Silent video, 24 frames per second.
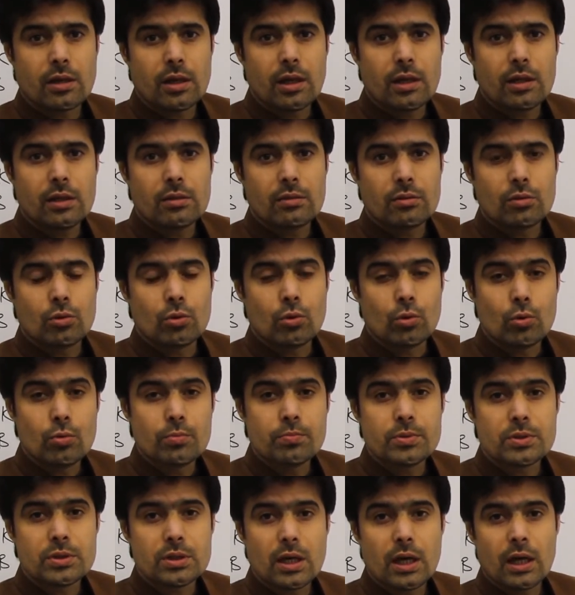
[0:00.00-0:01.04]
in
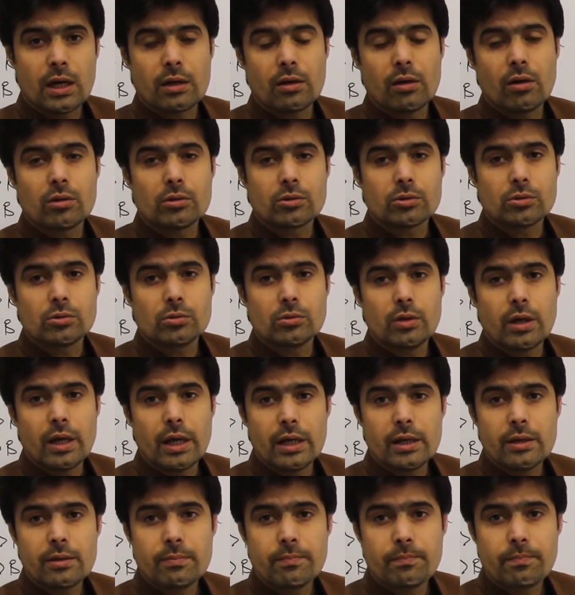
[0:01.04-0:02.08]
groups and also
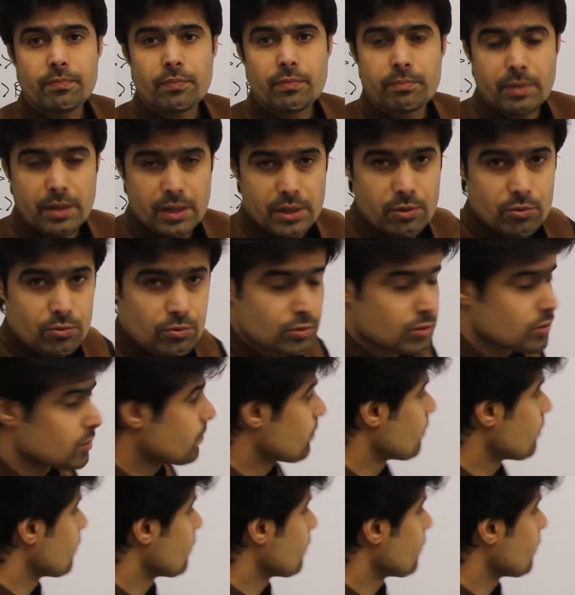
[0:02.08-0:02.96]
in periods.